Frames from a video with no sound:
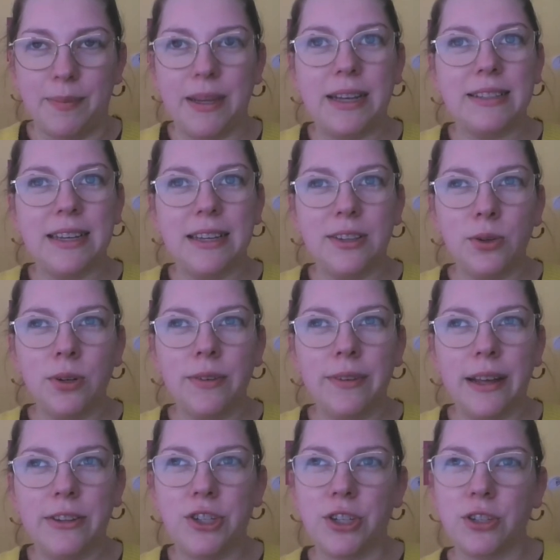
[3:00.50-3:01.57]
because I sort of
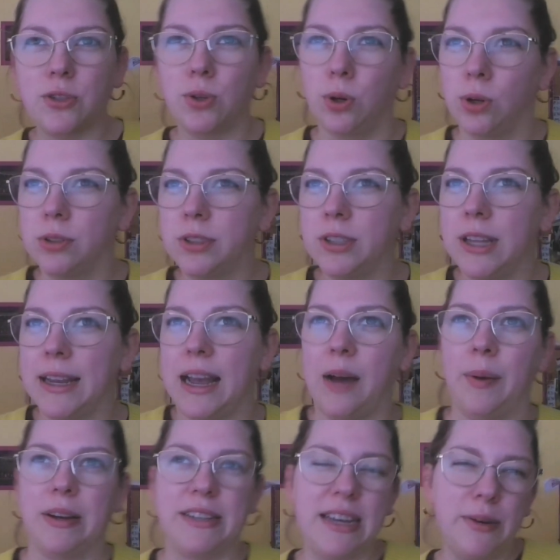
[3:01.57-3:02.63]
had just told her like how
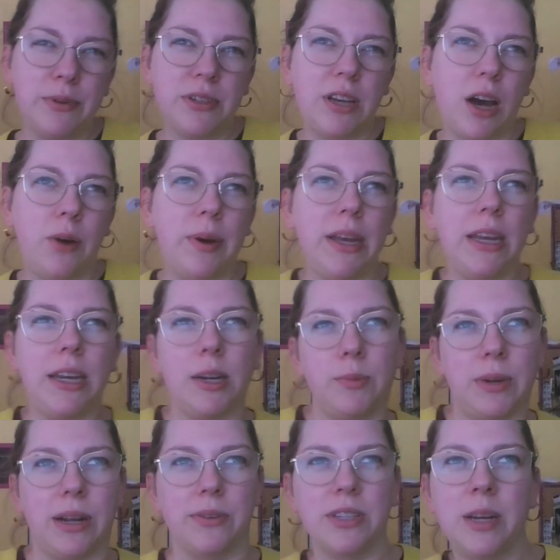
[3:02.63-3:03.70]
my day was going and
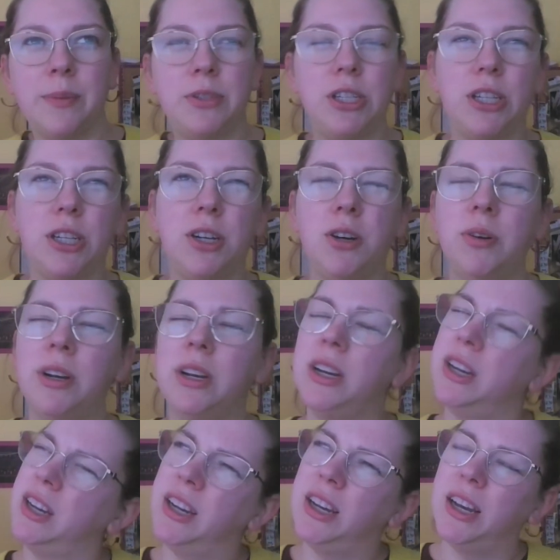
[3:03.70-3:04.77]
what I was up to.
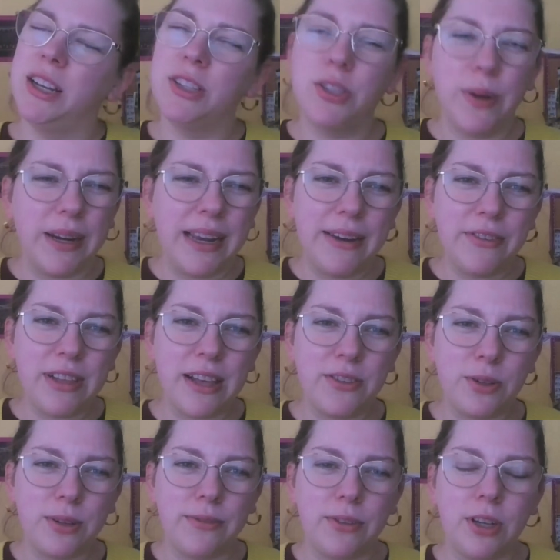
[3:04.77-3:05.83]
And so I gave her that
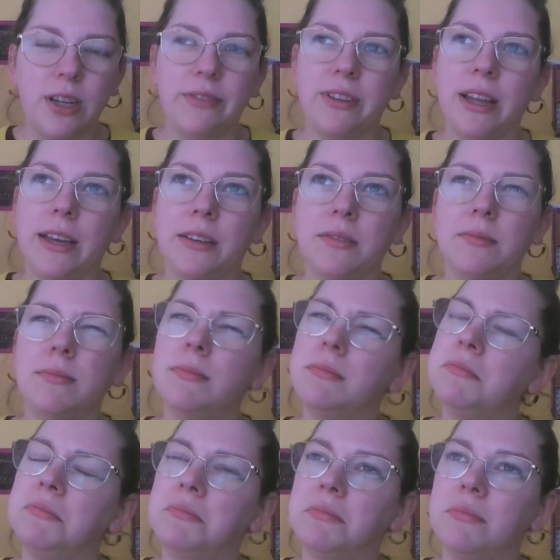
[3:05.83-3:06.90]
sort of look of like,
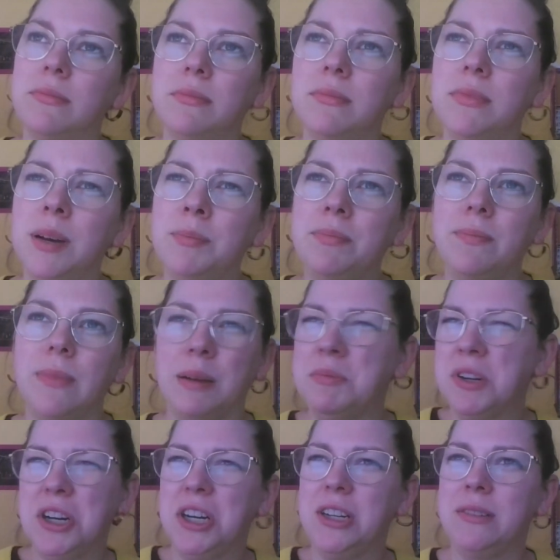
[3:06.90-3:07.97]
I'm
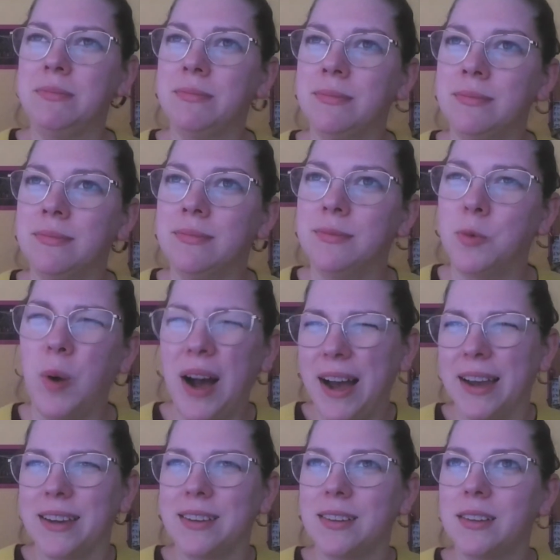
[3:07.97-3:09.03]
good.
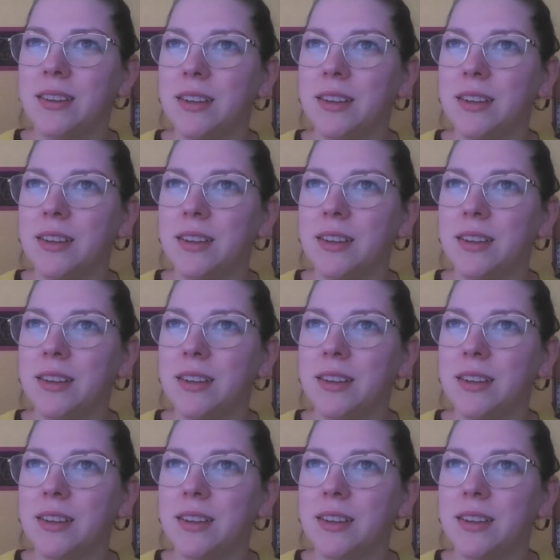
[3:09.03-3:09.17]
Why?